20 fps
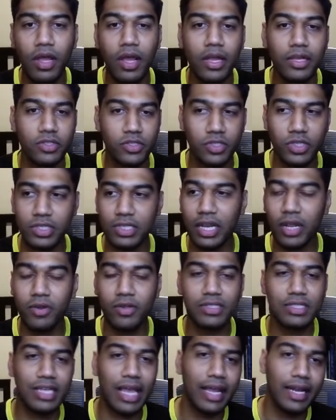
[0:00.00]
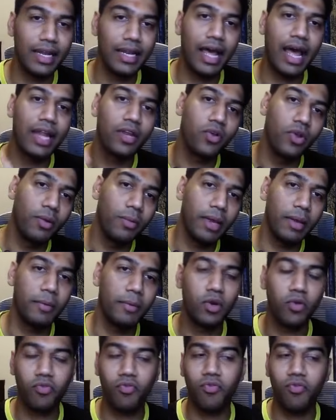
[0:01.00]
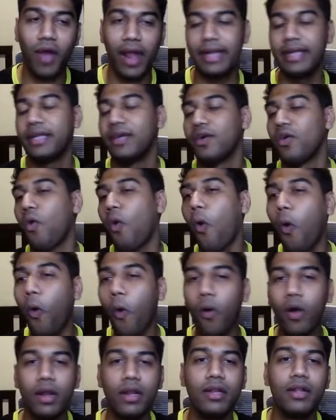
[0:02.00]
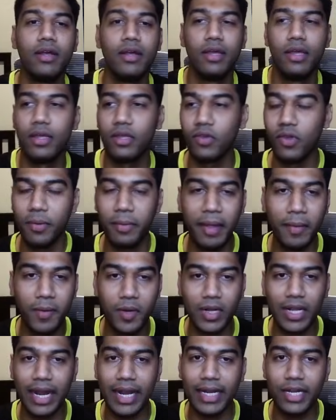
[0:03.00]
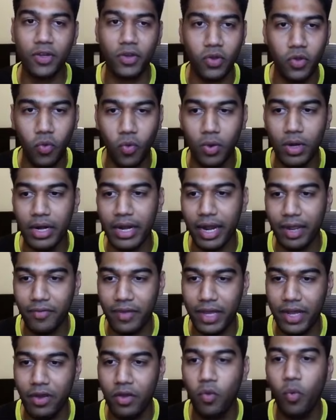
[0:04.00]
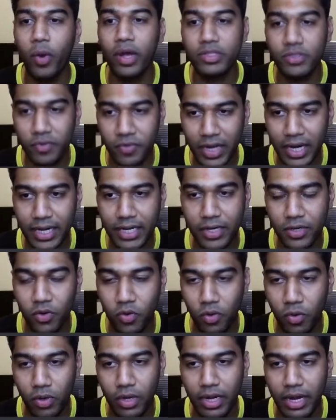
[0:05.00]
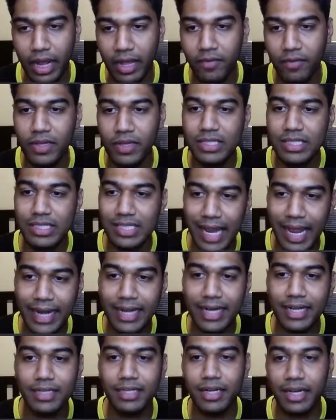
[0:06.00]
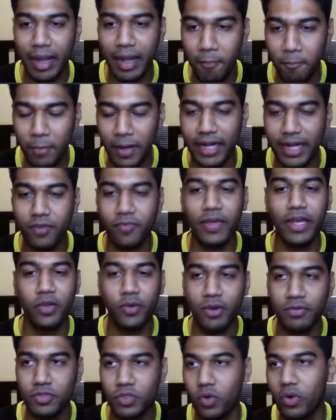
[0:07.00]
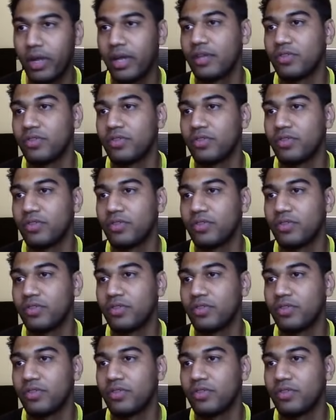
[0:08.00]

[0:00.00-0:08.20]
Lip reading: So just click on sign in, and you will be able to find all, you'll be able to connect your Google Drive here. Once you've connected Google Drive, select the template where you have stored.